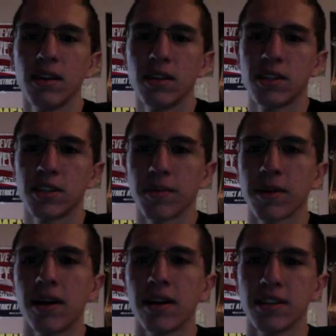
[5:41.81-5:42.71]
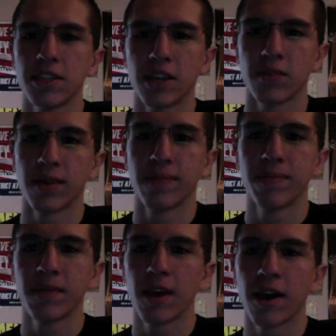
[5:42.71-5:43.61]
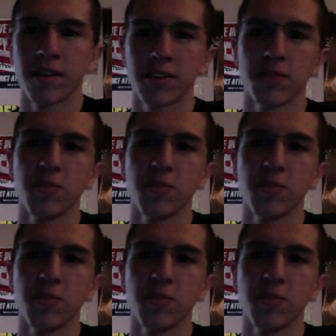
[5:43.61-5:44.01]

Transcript: some call it a genre, others a